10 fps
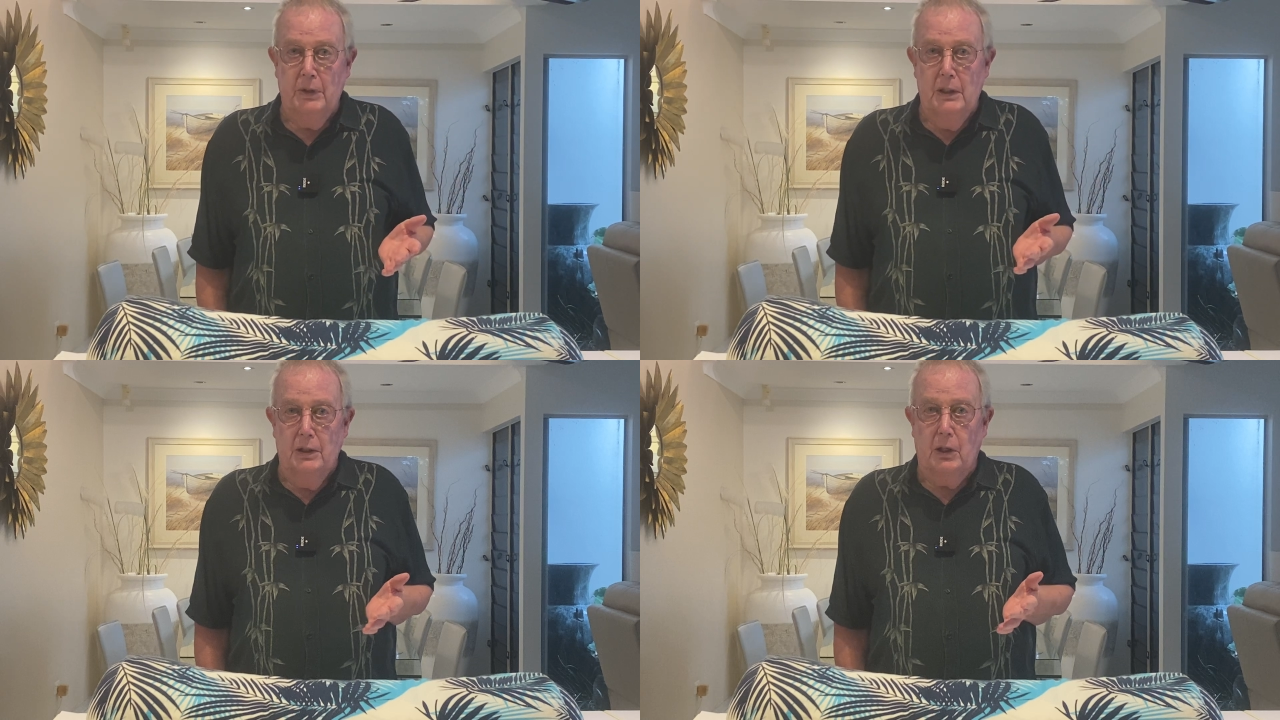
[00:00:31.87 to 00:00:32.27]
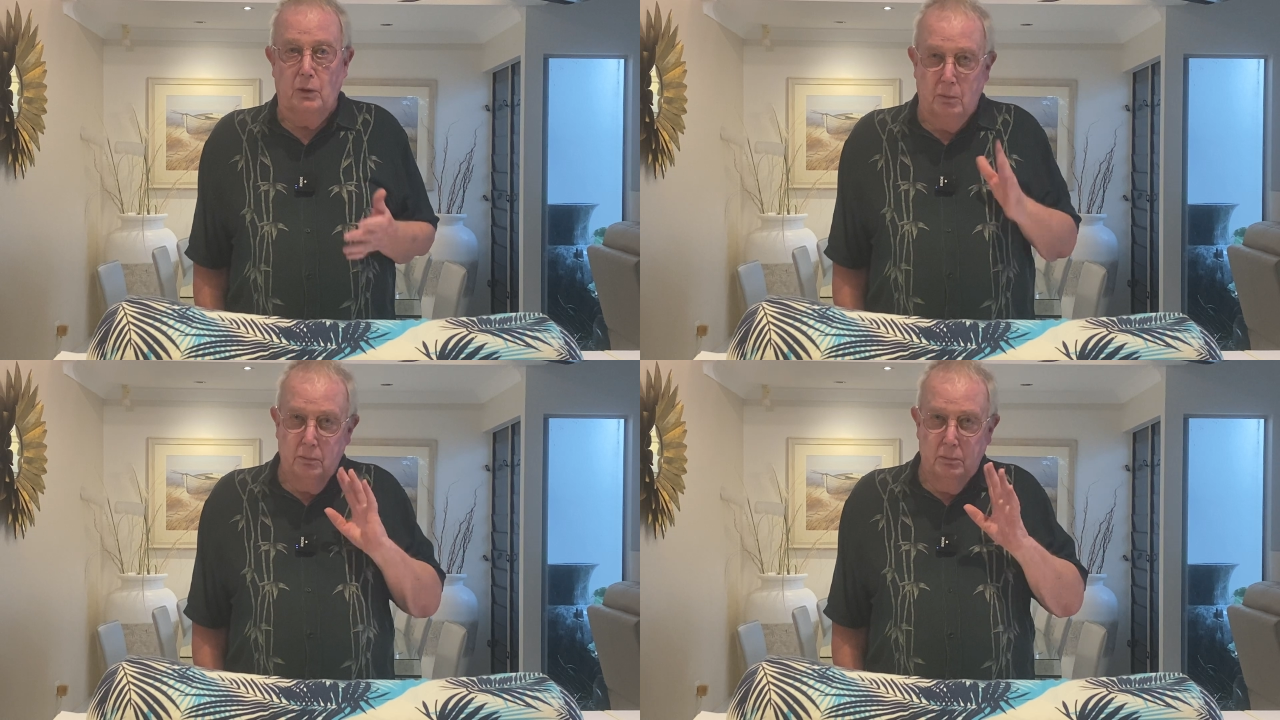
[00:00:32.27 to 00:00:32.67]
So
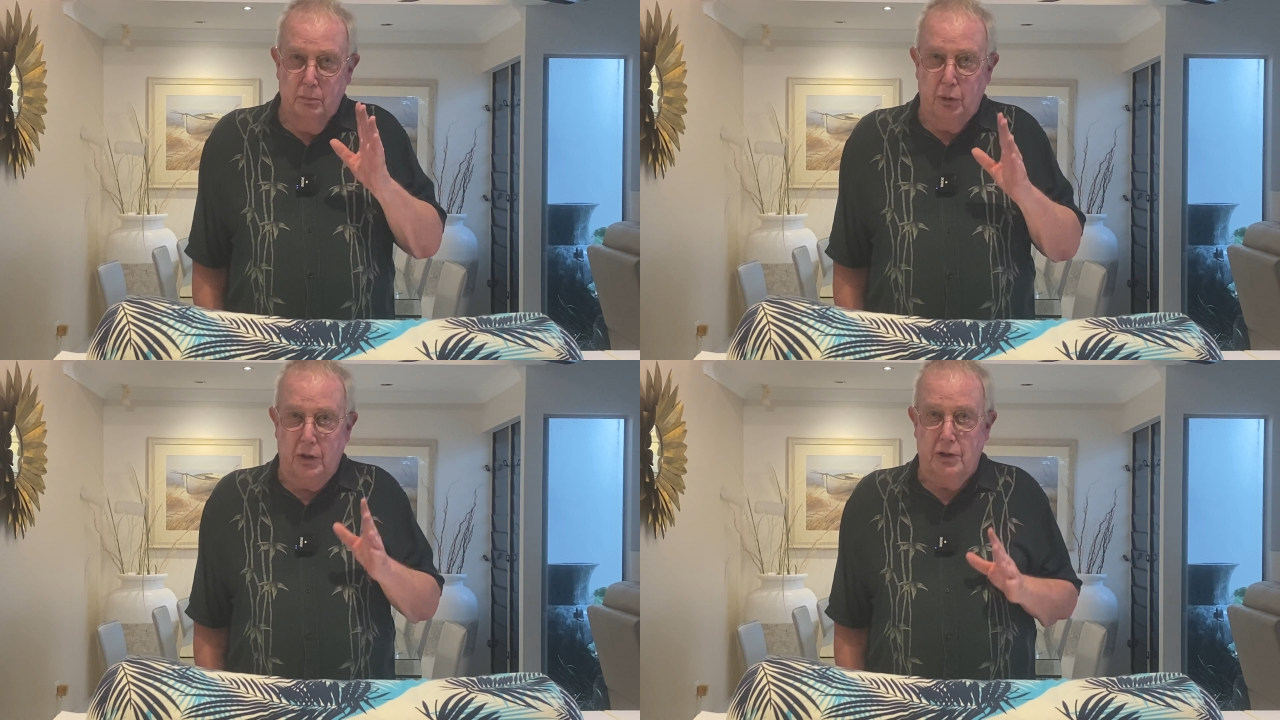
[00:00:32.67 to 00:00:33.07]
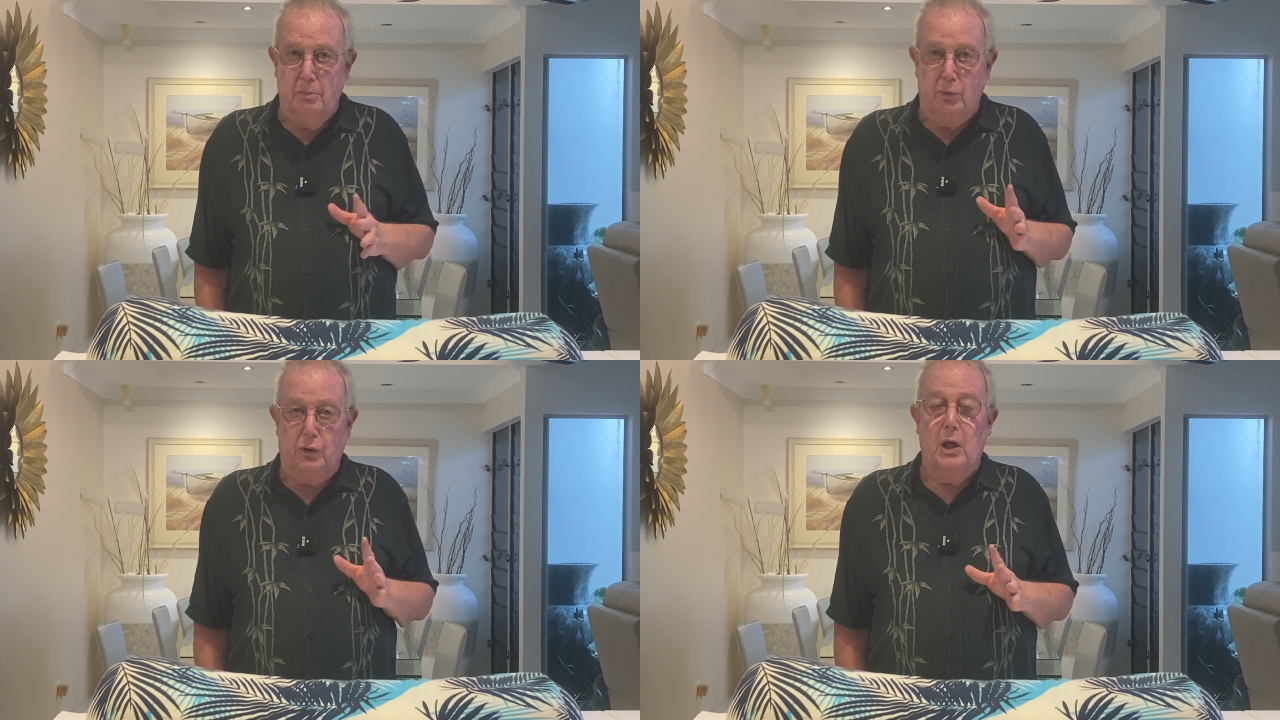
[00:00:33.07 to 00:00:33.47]
Buddhist
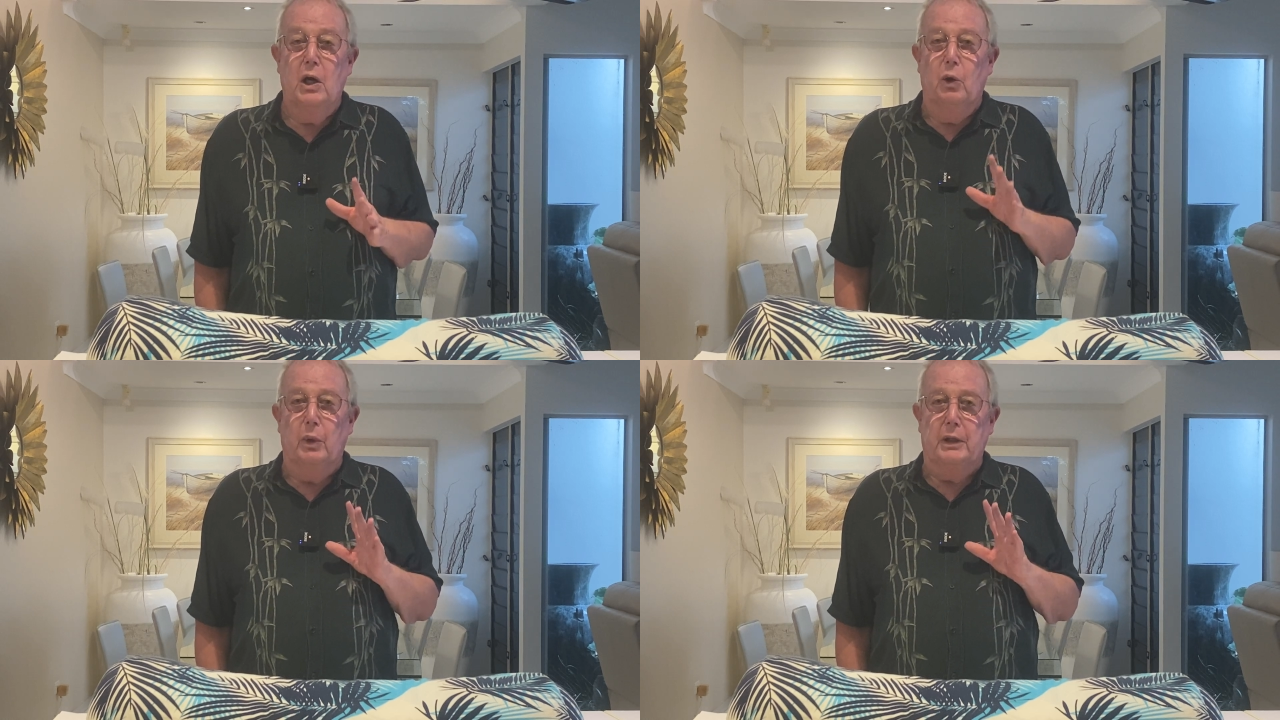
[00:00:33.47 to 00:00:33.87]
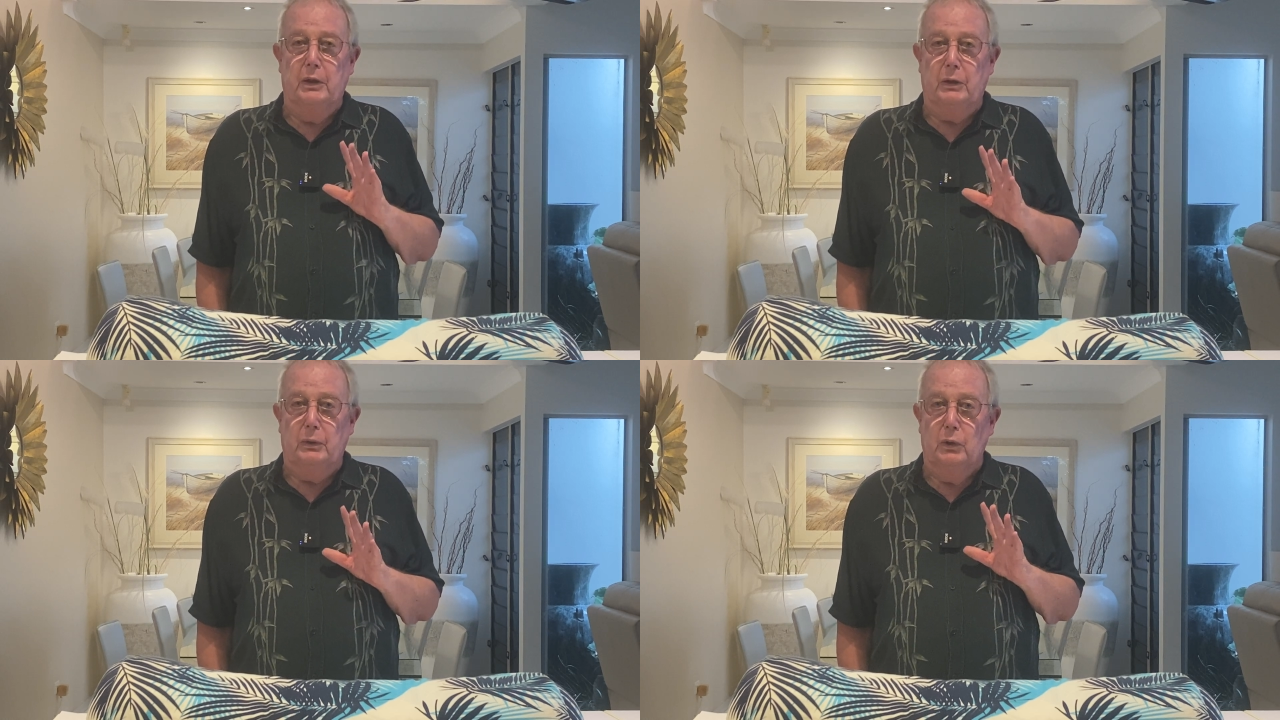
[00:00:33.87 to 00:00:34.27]
symbols, we're going
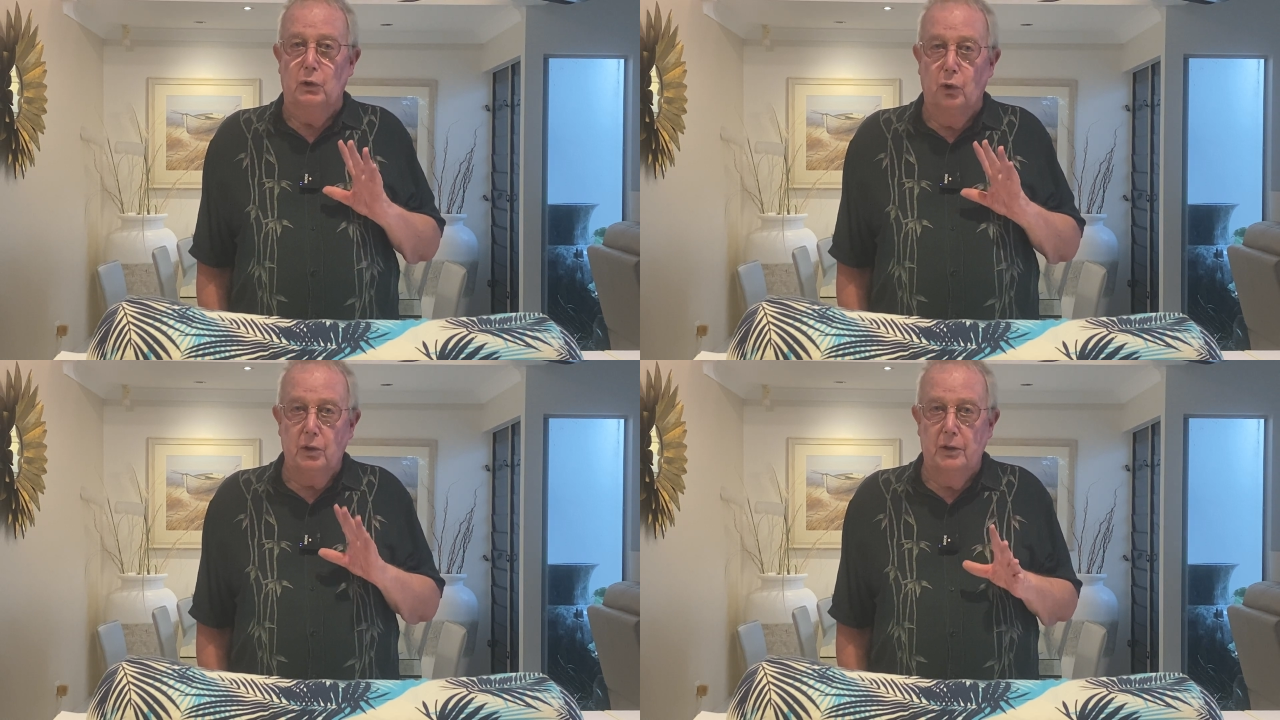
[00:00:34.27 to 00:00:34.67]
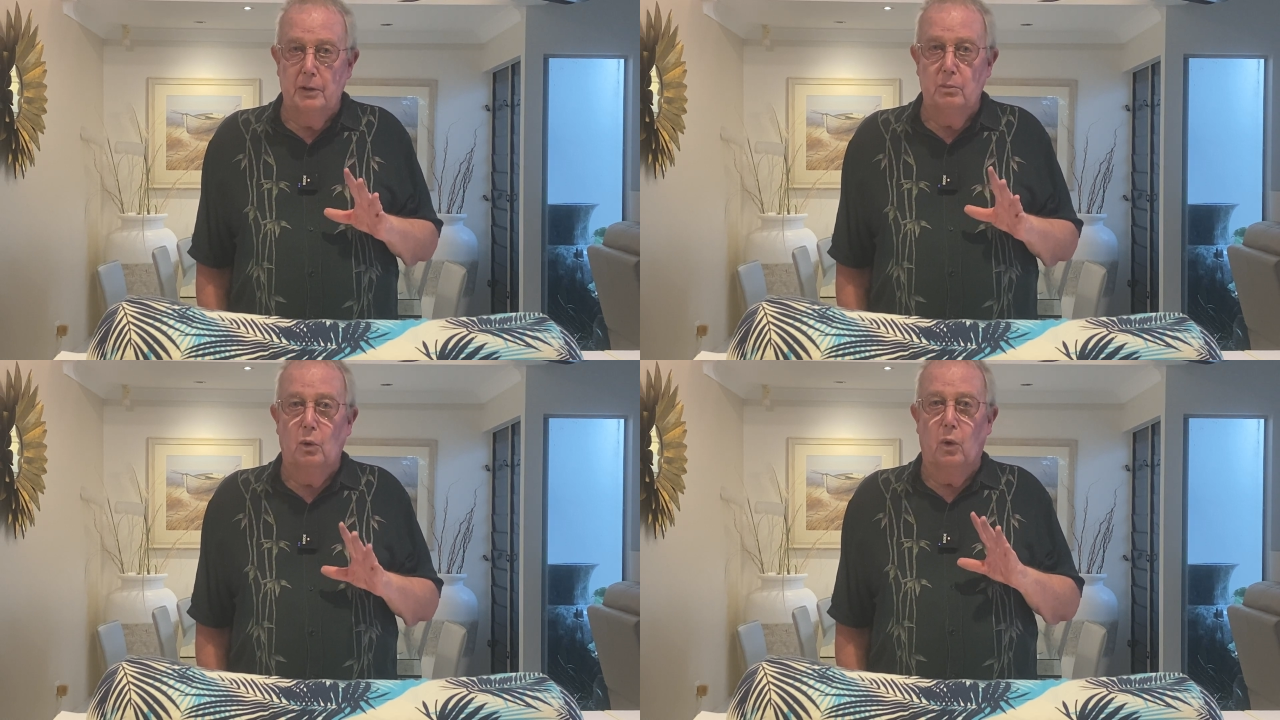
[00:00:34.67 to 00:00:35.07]
to look at
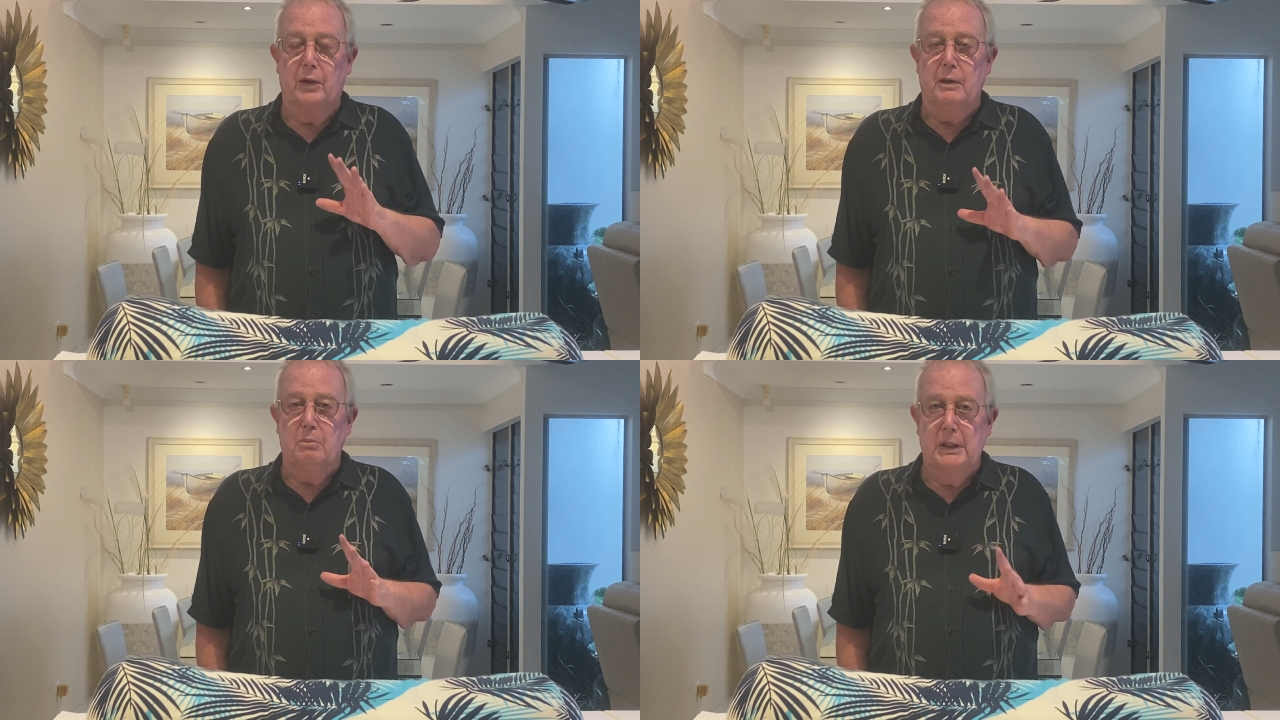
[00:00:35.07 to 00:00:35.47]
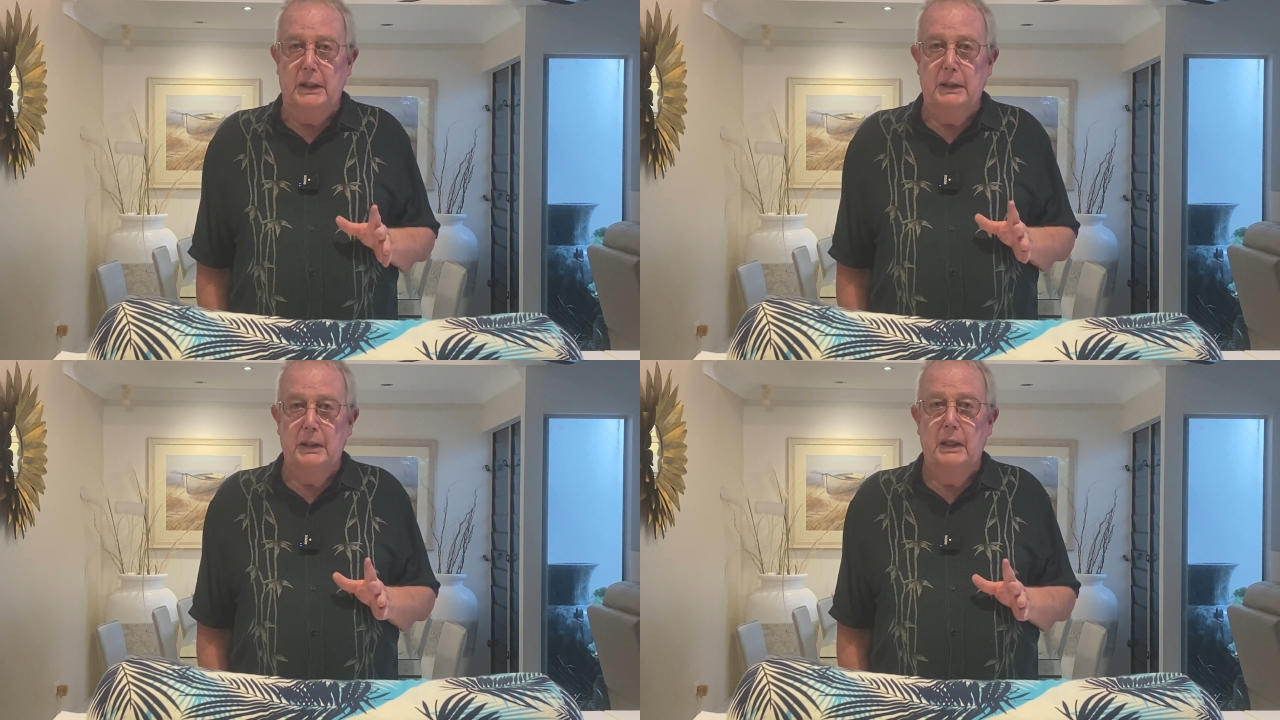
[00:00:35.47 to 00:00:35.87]
them, what they mean.